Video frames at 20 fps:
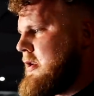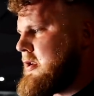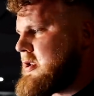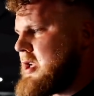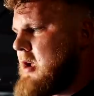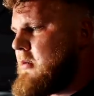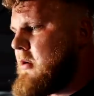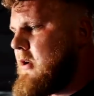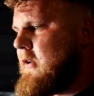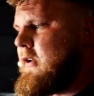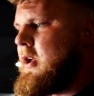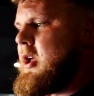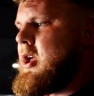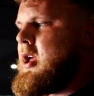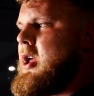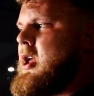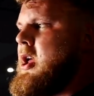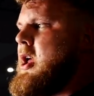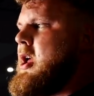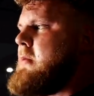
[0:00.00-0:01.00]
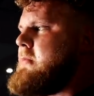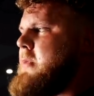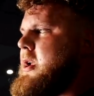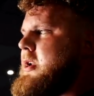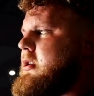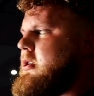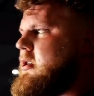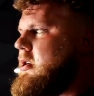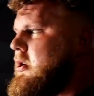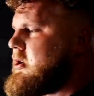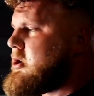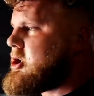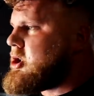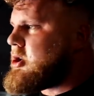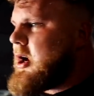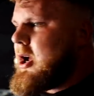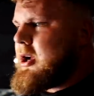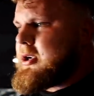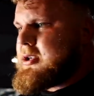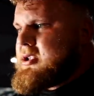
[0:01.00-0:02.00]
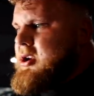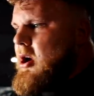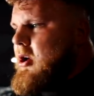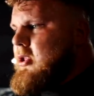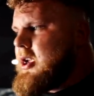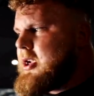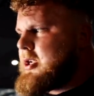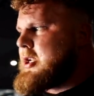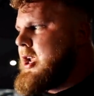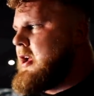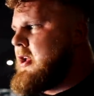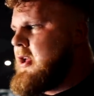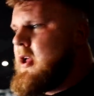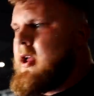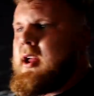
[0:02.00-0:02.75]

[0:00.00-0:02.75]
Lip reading: Same with middle rows, shrugs, all these